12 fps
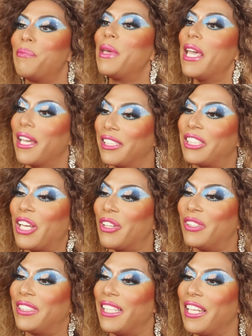being a
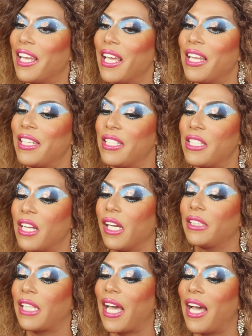southern city, it
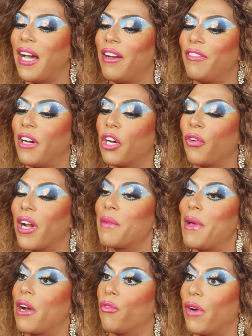does have a great
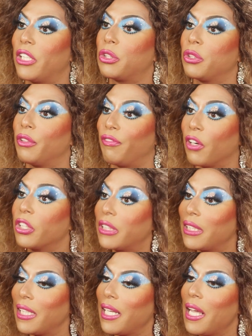amount of racial
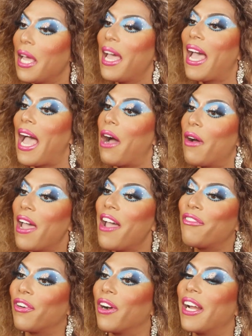diversity.
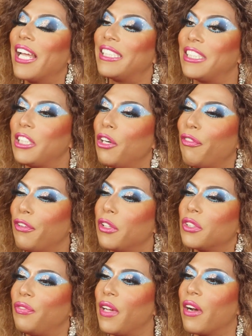However, it still
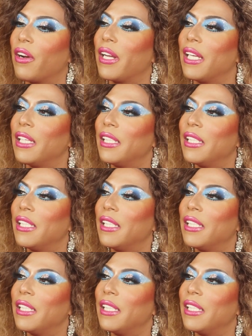feels very